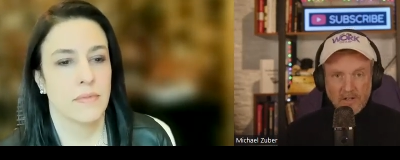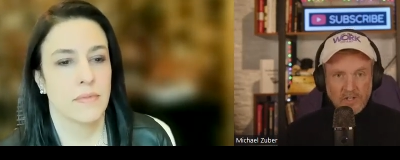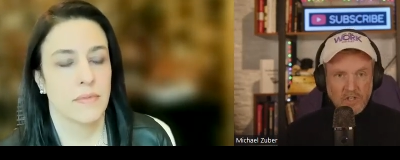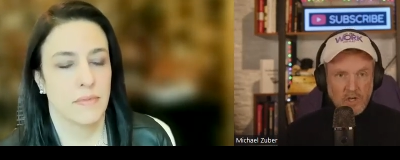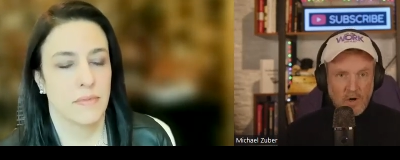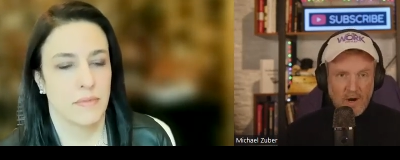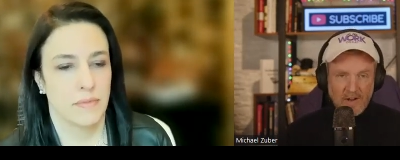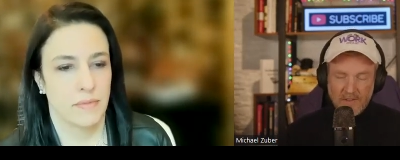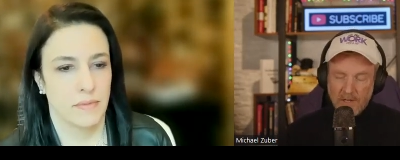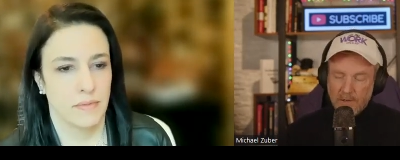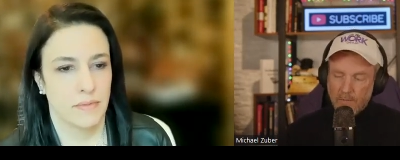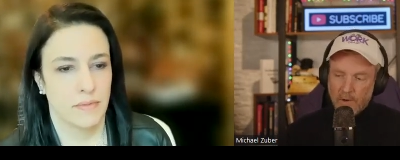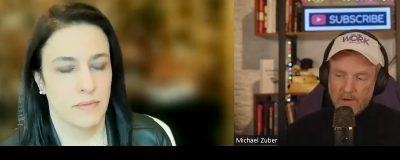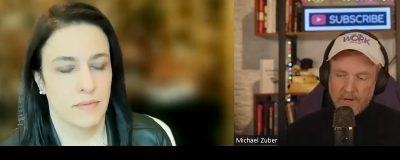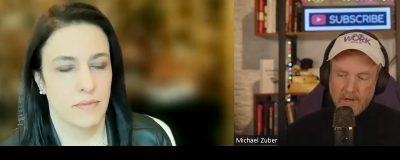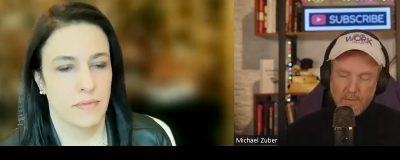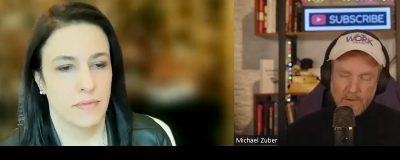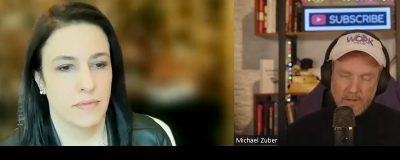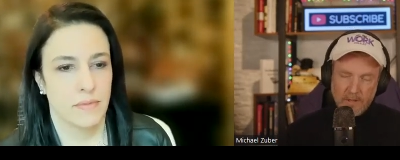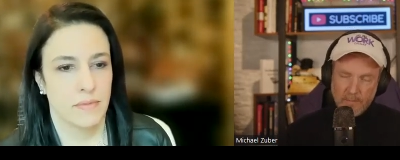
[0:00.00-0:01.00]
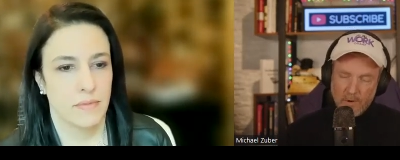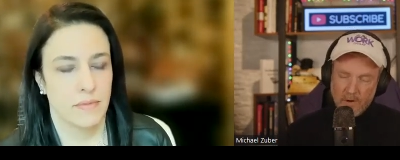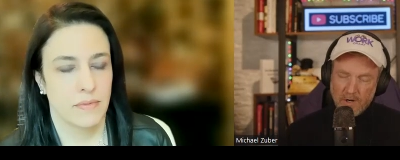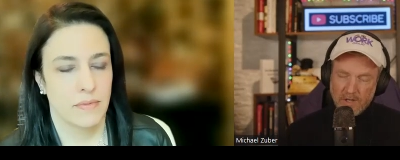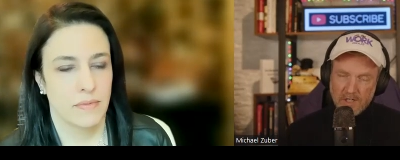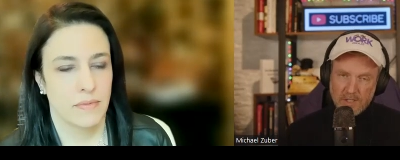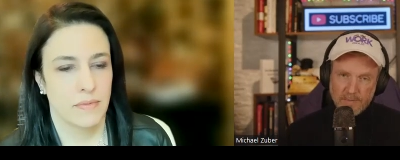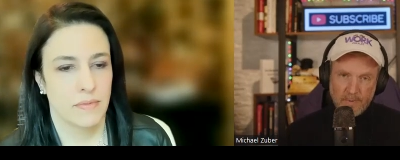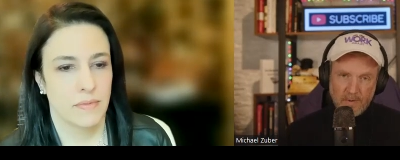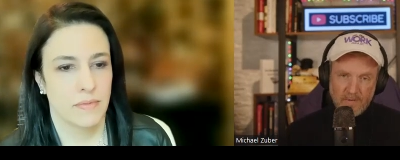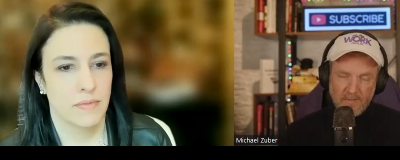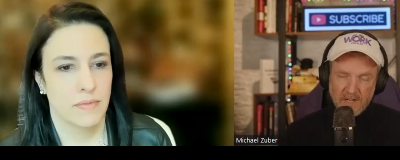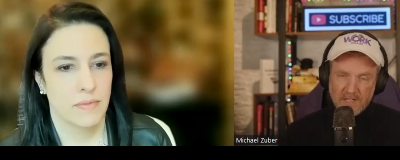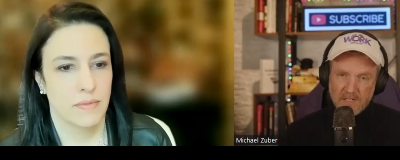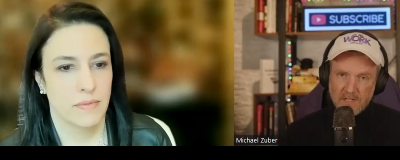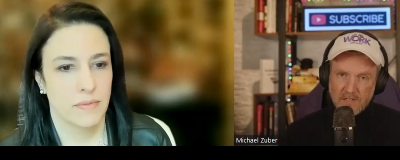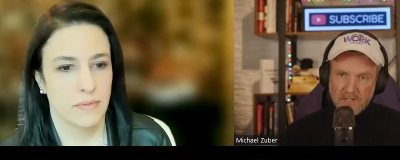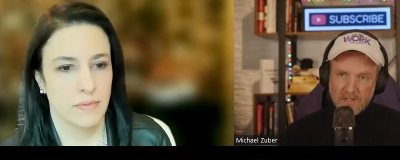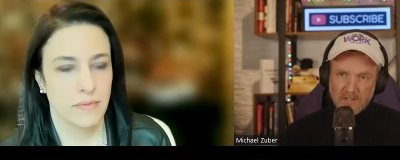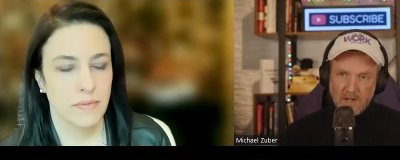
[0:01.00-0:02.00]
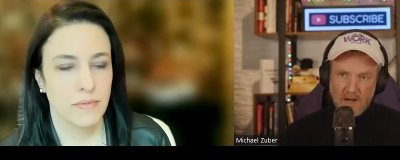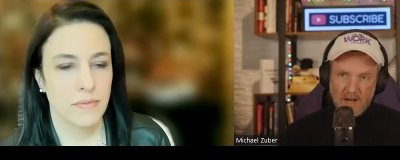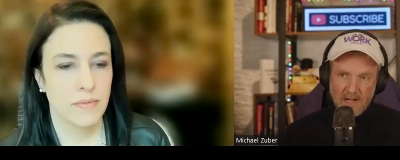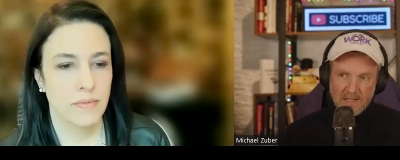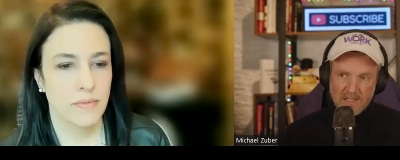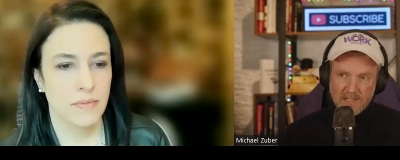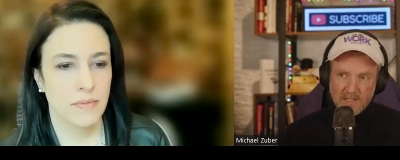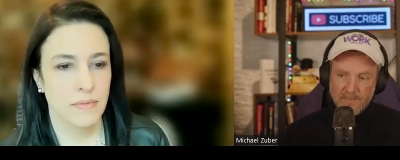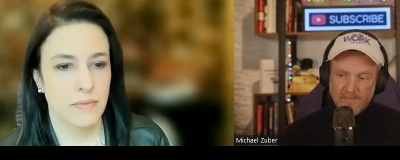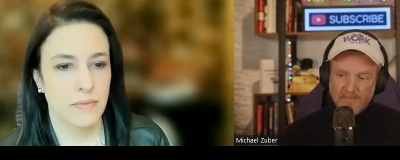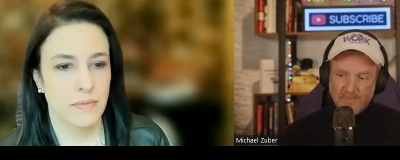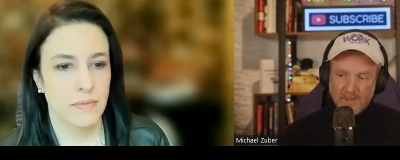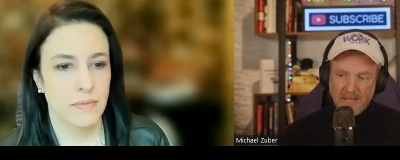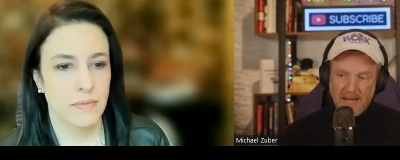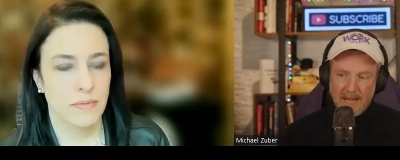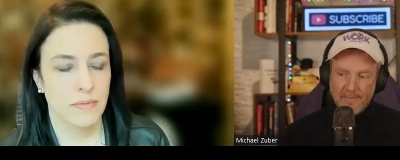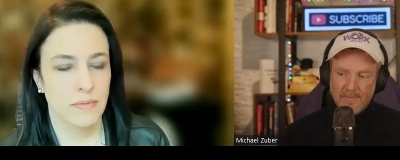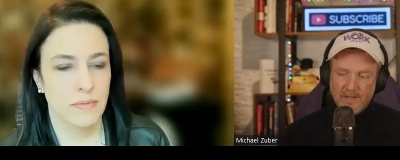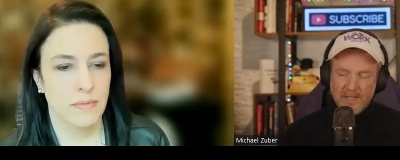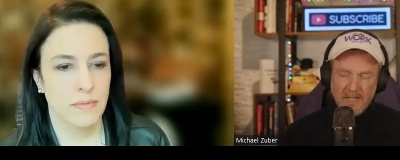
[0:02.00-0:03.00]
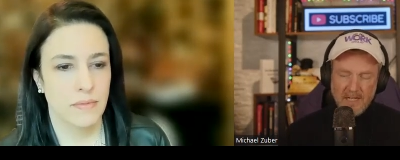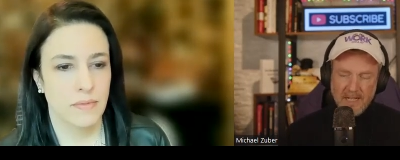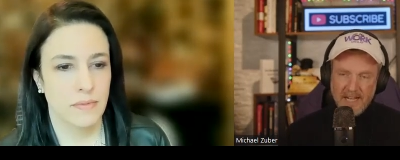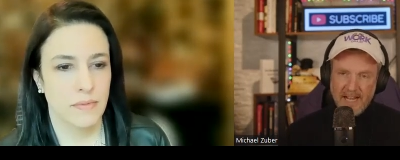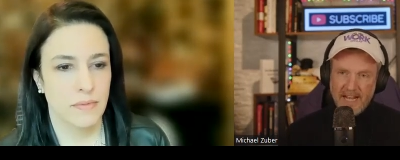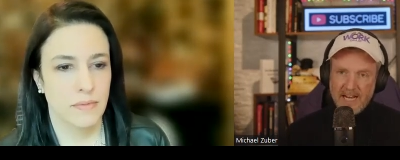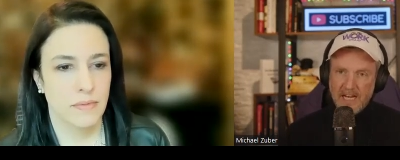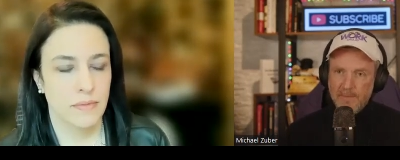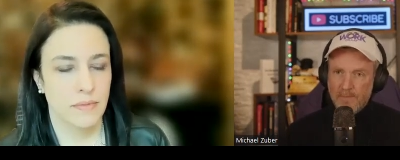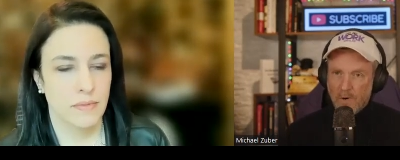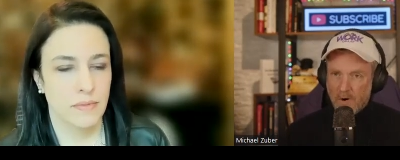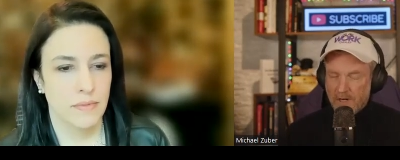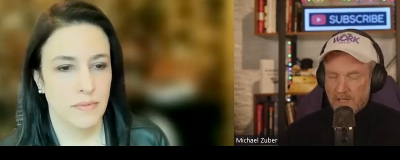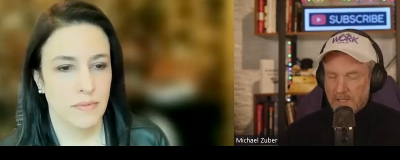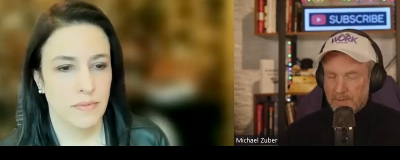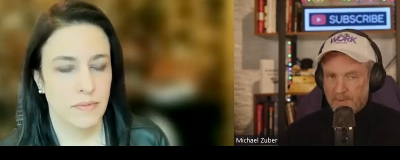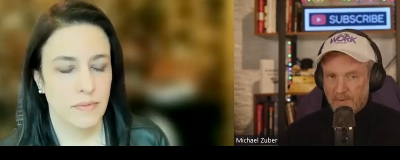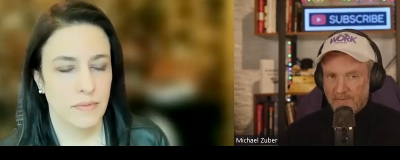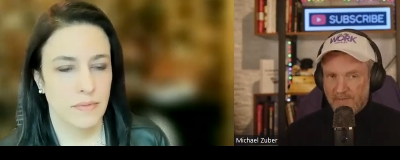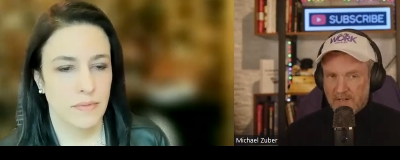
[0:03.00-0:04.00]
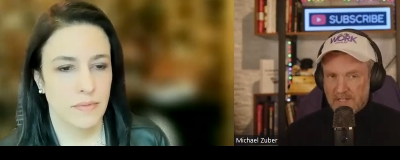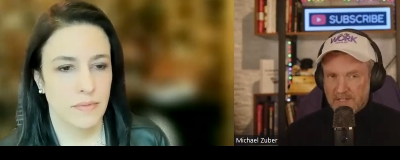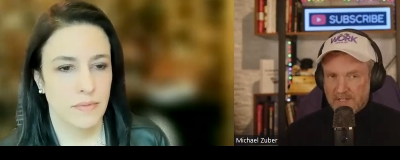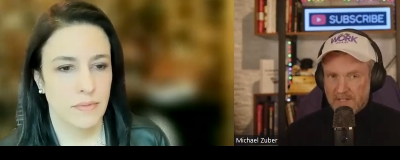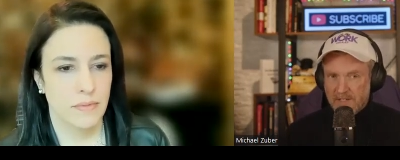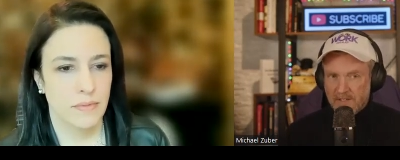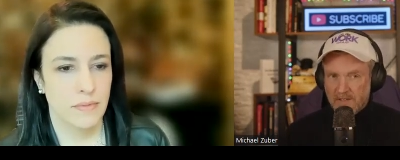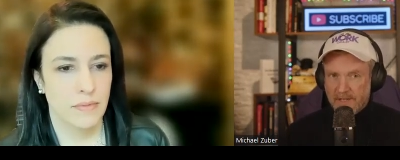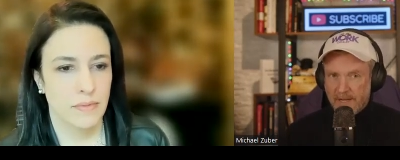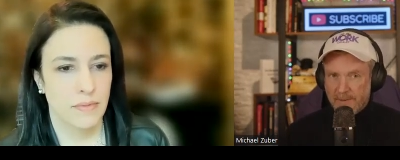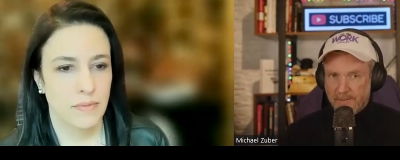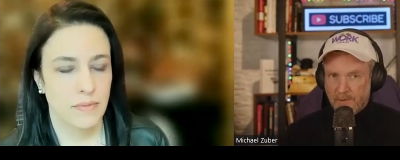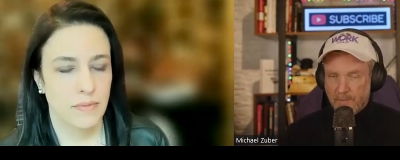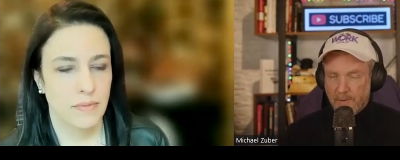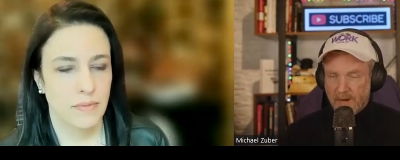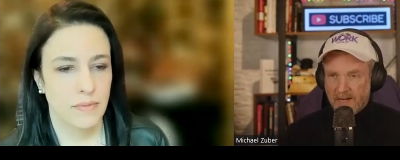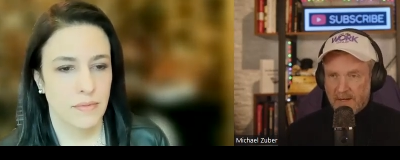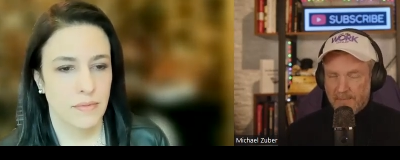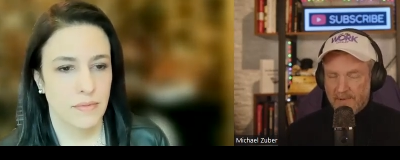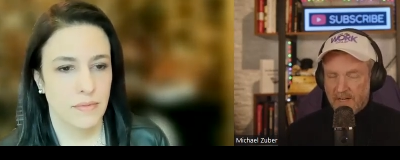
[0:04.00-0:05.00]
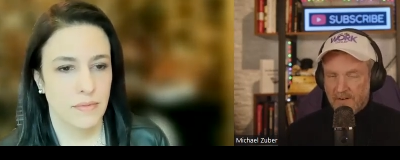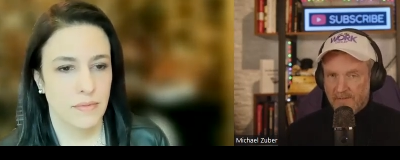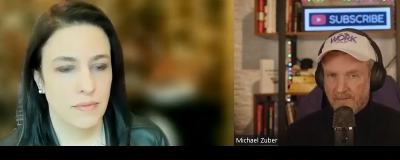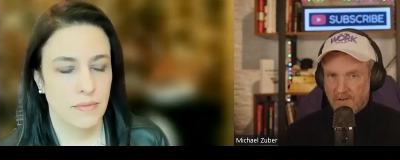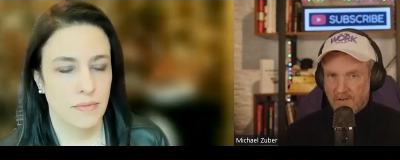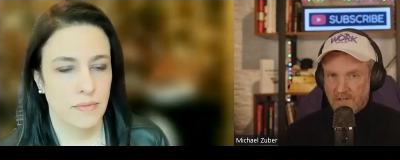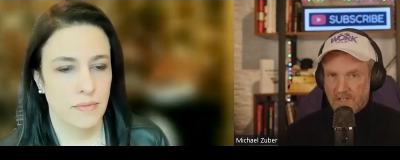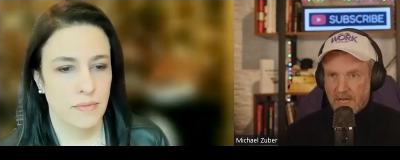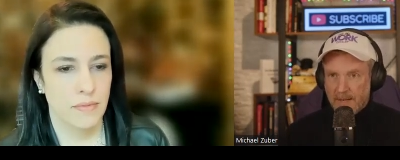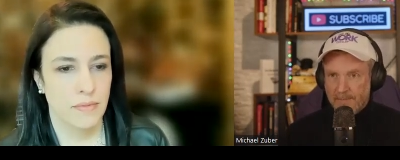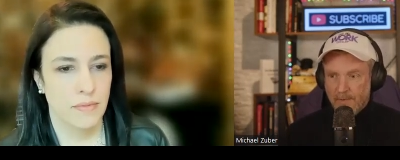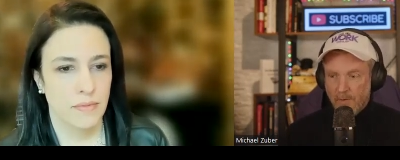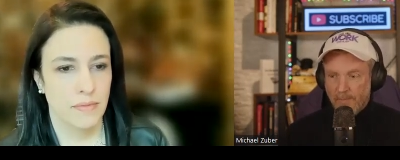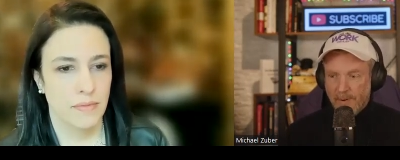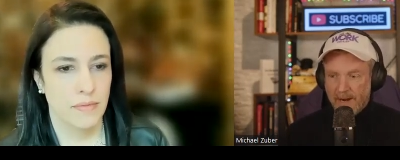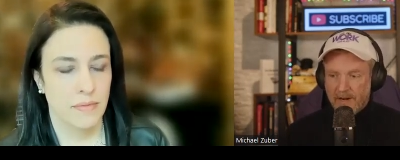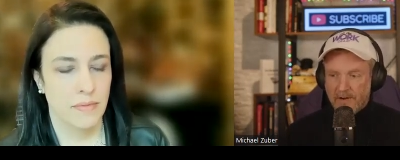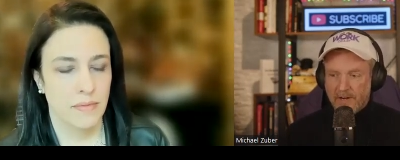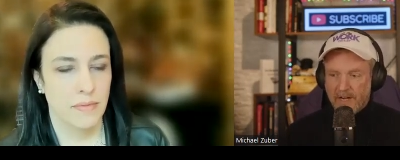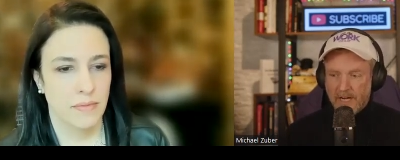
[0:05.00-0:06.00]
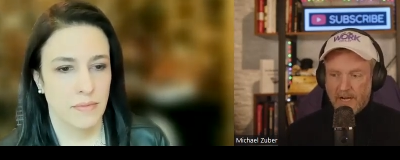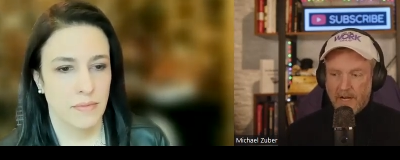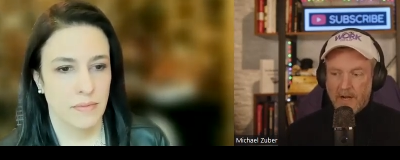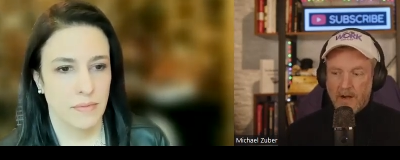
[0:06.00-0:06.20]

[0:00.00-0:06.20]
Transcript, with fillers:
Speaker 1: Also, I think working with a mortgage professional is awesome. I would any mortgage professional that would recommend a first-time home buyer